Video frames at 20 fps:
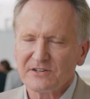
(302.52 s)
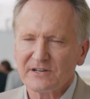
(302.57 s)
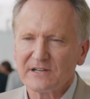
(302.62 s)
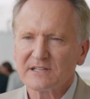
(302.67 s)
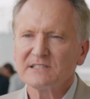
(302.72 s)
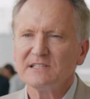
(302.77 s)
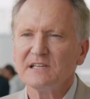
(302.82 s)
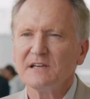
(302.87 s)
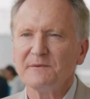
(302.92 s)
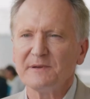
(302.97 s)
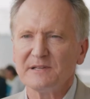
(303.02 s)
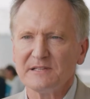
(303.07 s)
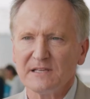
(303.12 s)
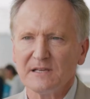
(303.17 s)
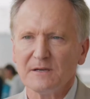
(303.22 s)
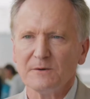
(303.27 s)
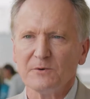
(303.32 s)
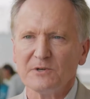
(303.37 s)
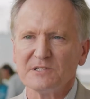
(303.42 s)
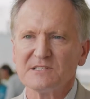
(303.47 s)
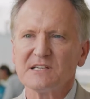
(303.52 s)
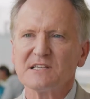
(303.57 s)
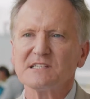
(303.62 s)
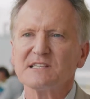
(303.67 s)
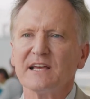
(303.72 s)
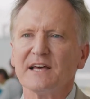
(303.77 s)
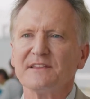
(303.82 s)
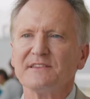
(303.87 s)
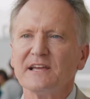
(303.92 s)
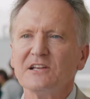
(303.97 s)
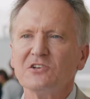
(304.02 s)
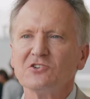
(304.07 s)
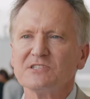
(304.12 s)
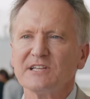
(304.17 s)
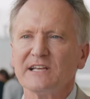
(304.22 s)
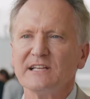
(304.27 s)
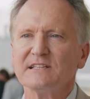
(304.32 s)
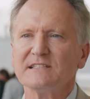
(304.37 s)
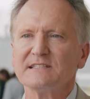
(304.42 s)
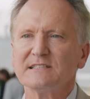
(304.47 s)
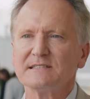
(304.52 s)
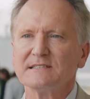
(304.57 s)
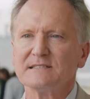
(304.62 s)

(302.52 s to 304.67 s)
their activity, which is the adenosine